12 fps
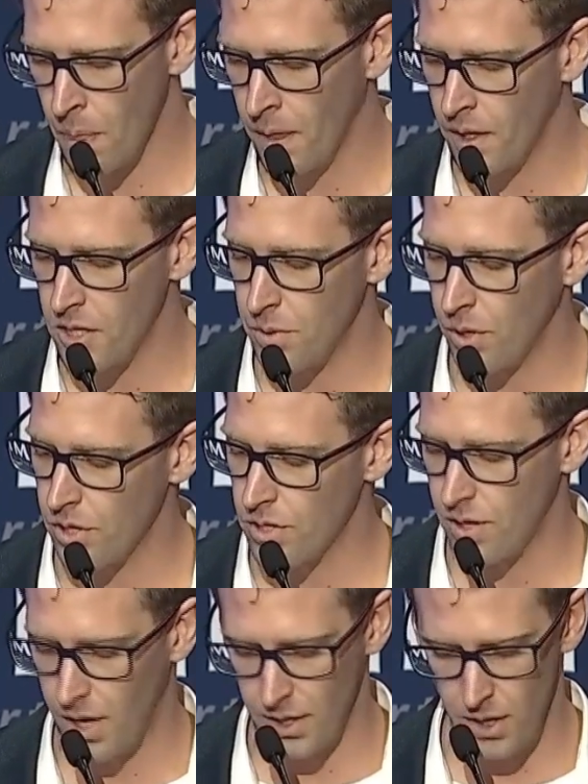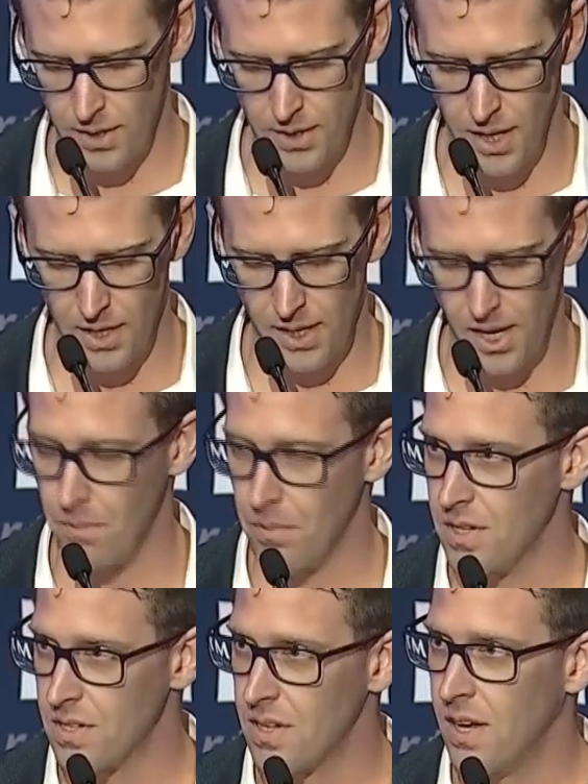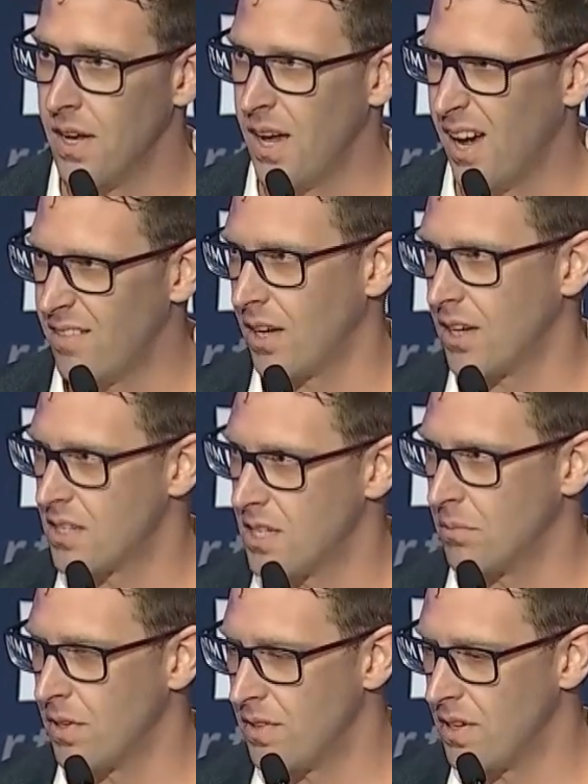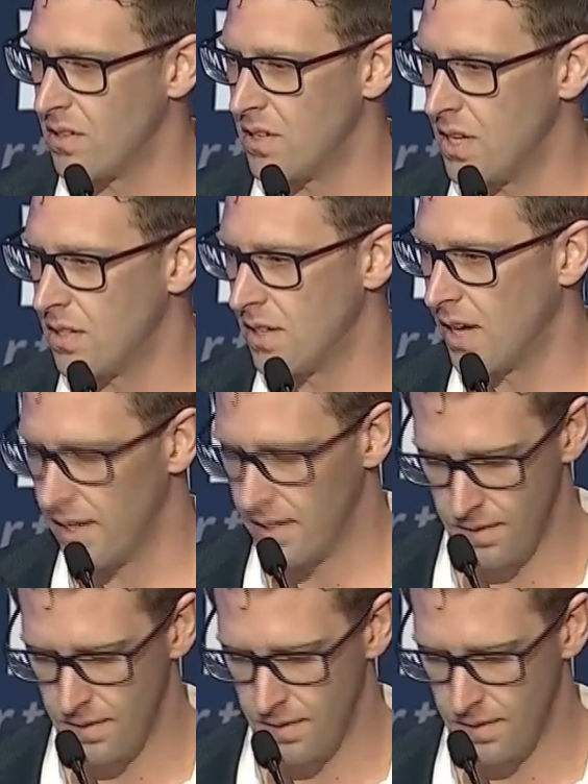And to be honest, I like that other companies have done similar things here today.